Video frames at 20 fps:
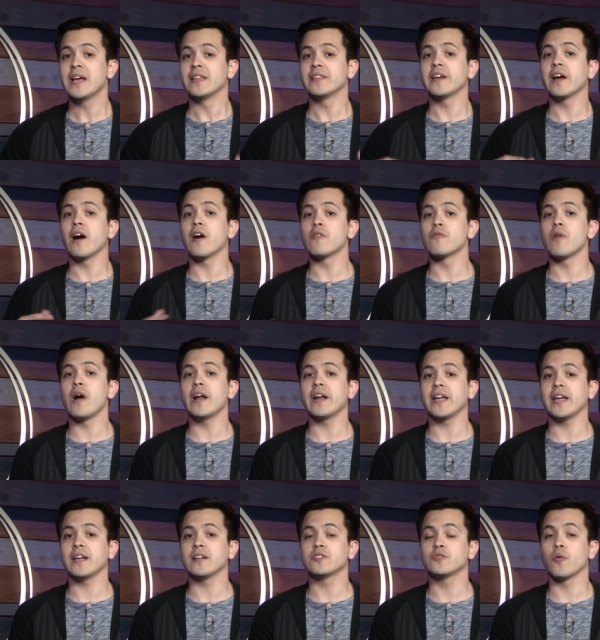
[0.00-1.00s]
They are
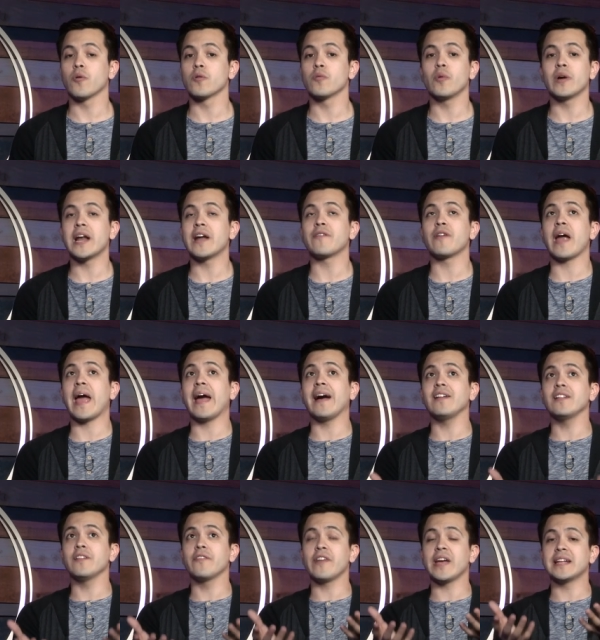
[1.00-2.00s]
running toward whatever
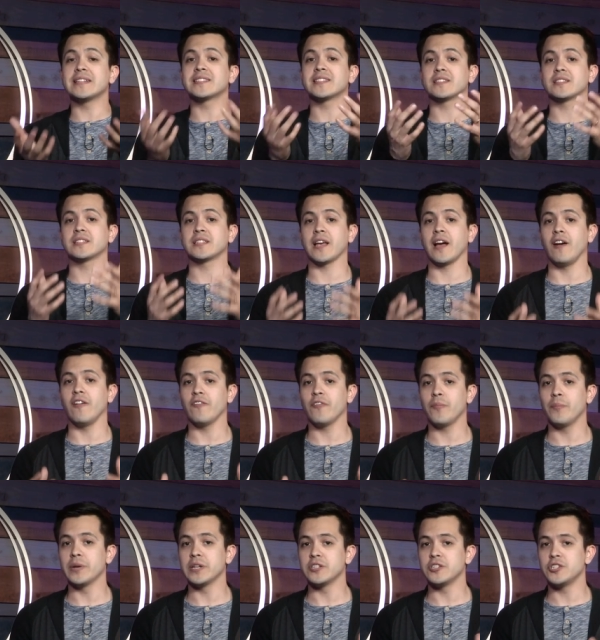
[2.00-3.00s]
elevates self.
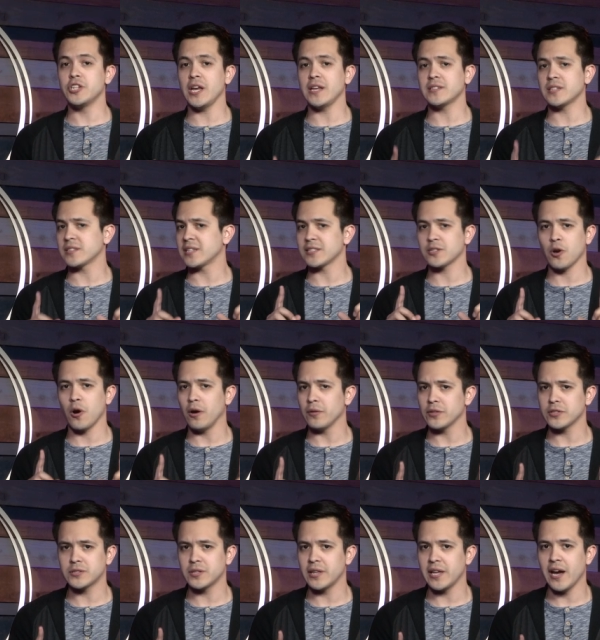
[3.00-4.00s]
But Jesus has
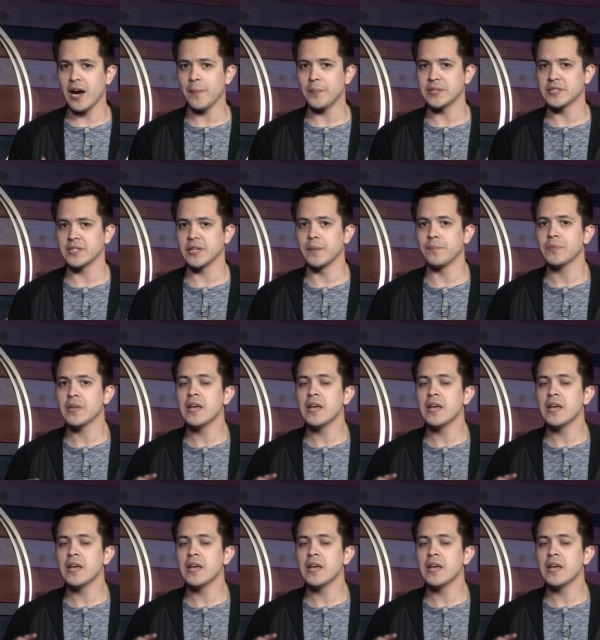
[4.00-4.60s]
called us to the opposite.